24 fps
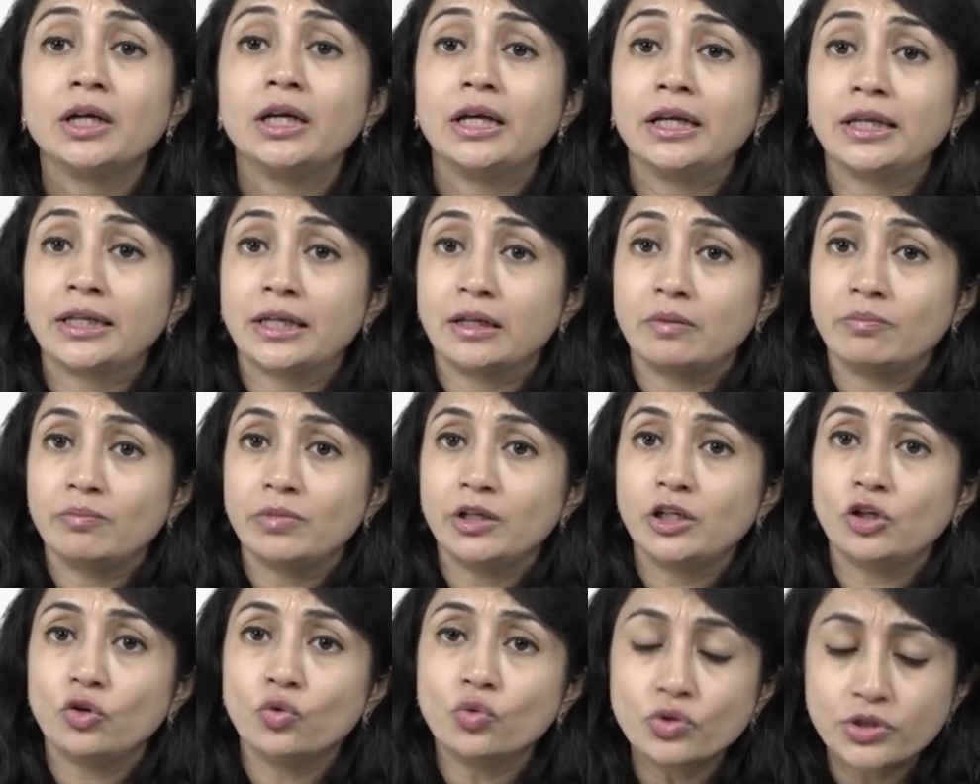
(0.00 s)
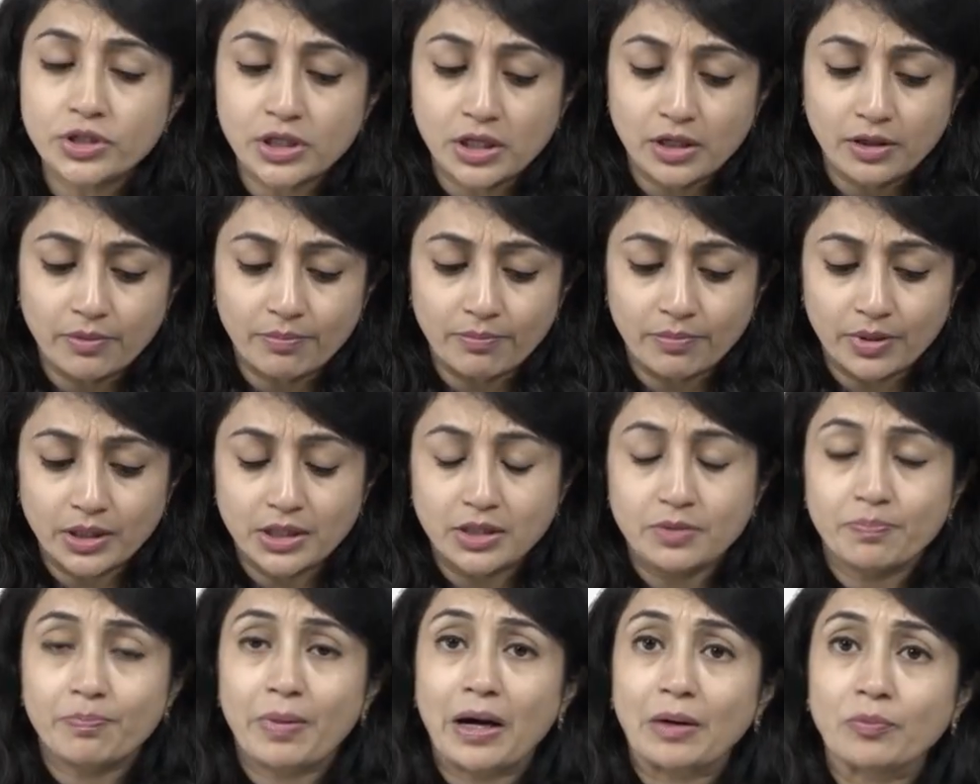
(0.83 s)
It can be oozy,
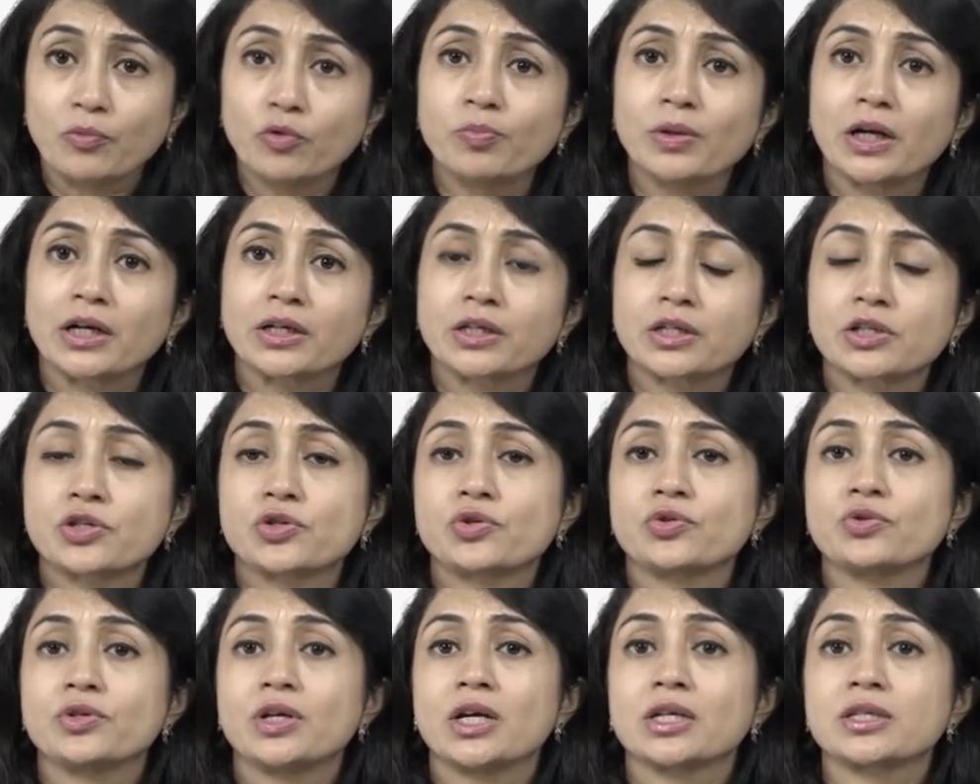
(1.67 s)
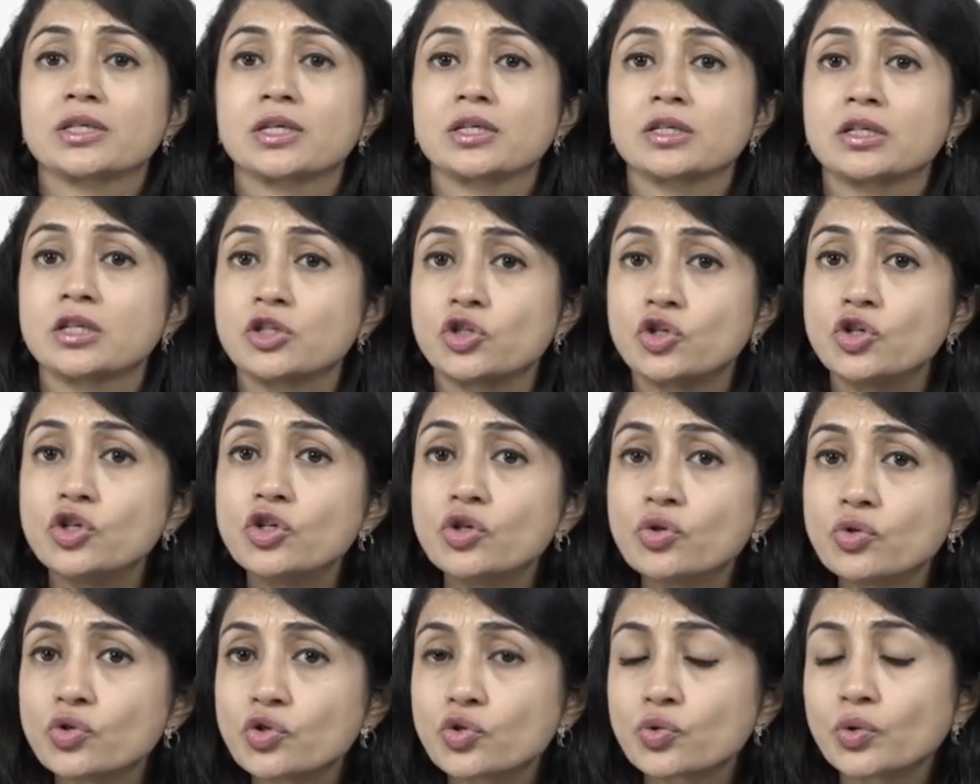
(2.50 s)
but palmoplantar psoriasis is
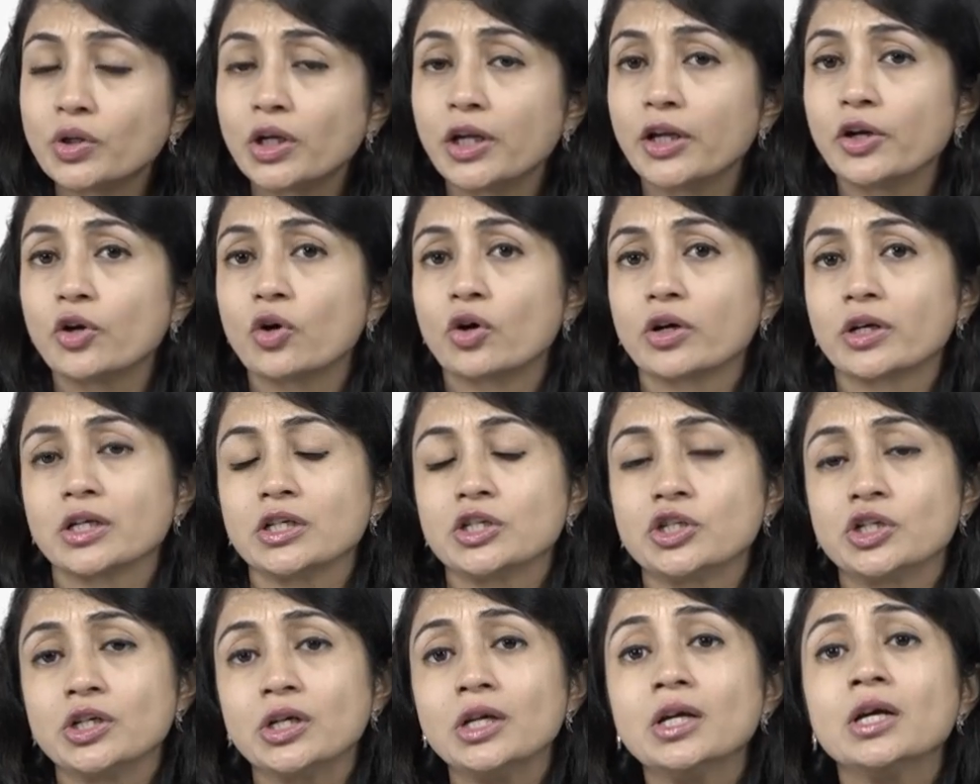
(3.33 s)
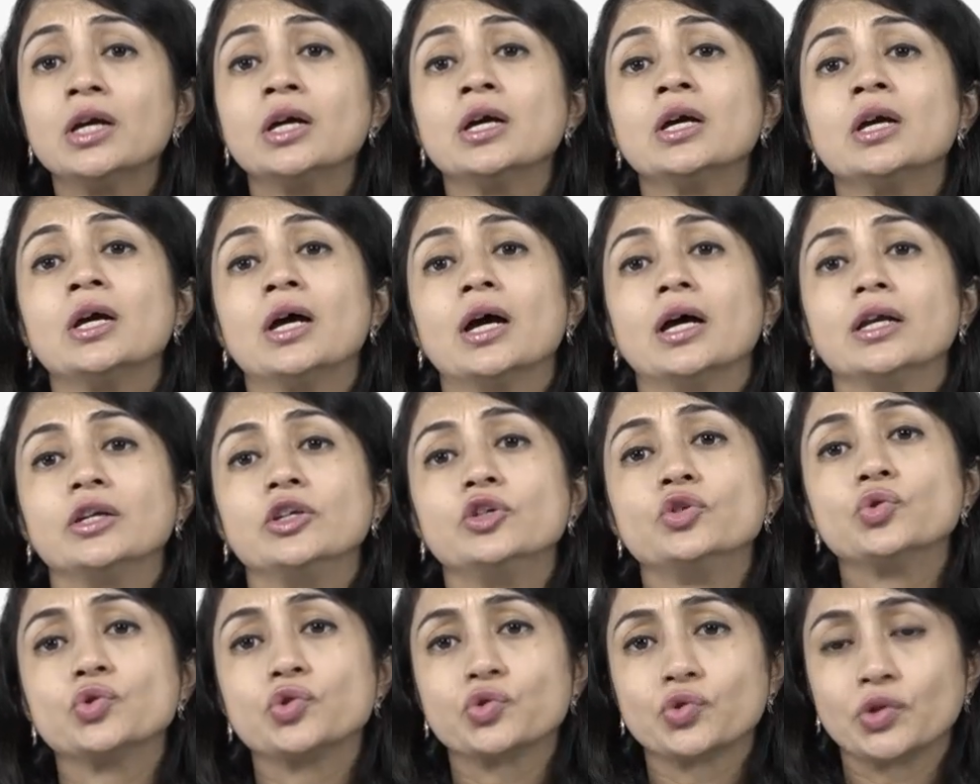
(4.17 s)
usually not itchy and
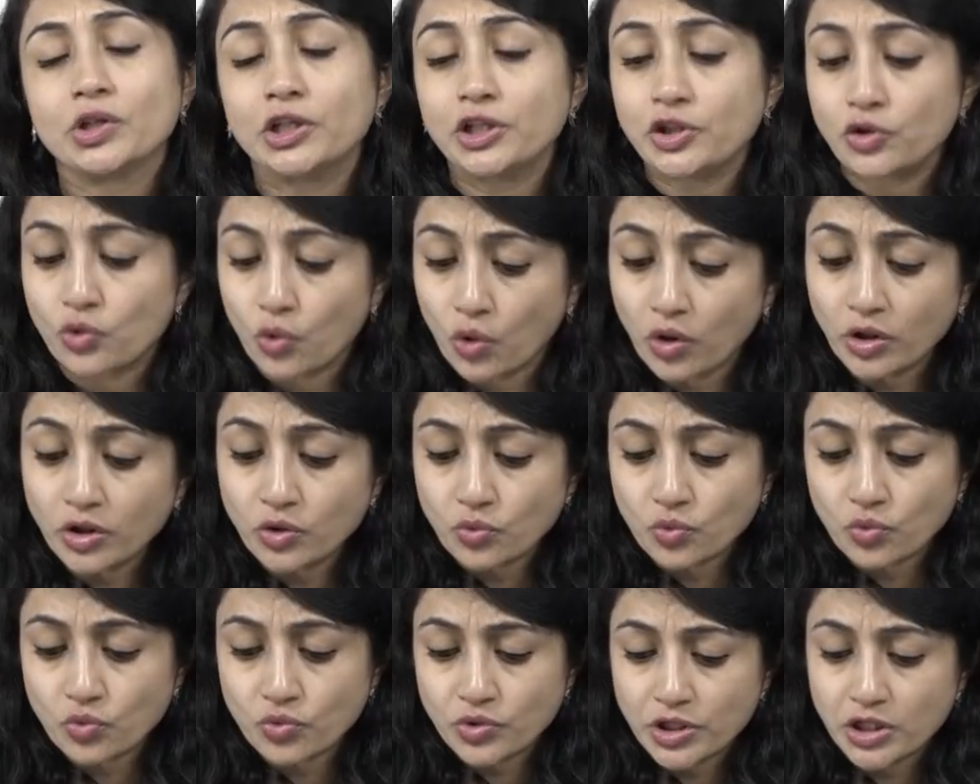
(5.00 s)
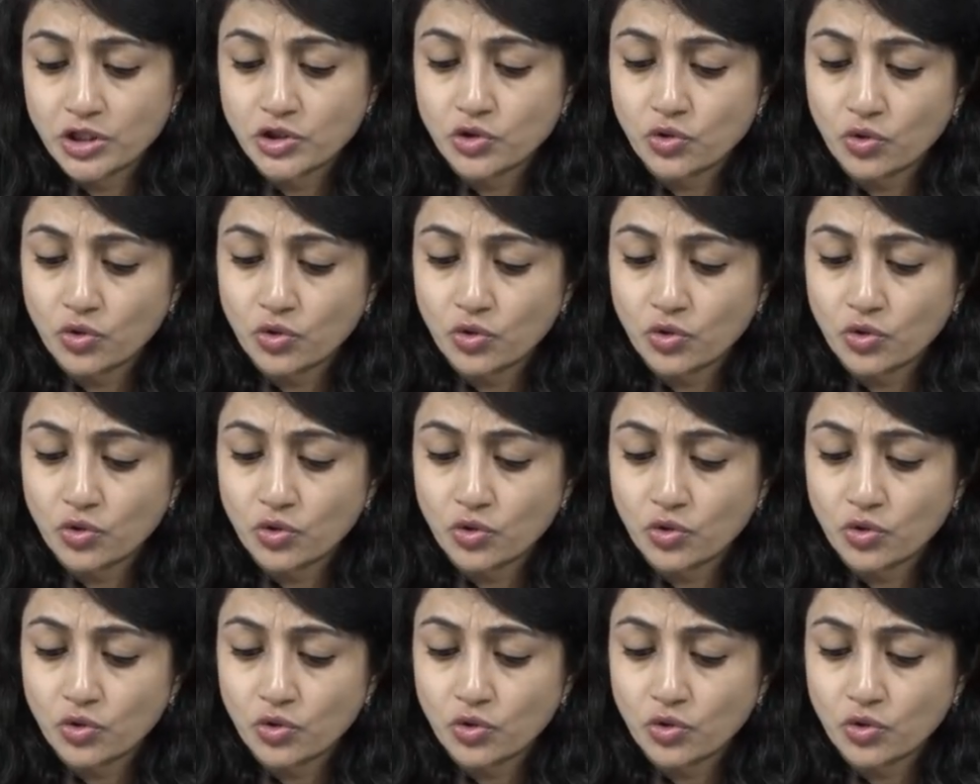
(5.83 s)
usually not oozy.